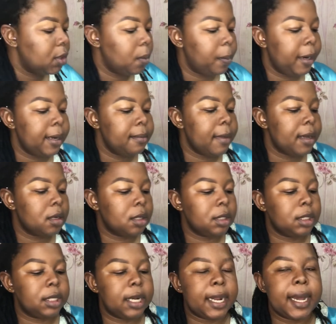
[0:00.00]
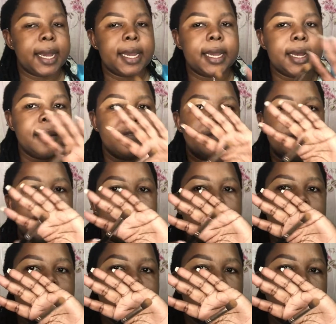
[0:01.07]
blend my concealer, I
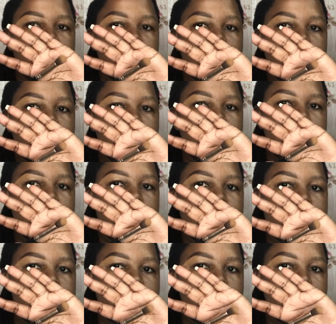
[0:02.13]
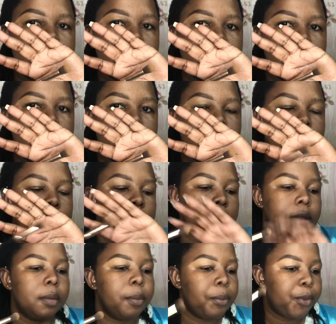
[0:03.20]
love using this dense
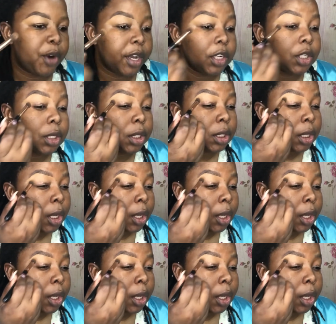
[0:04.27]
brush.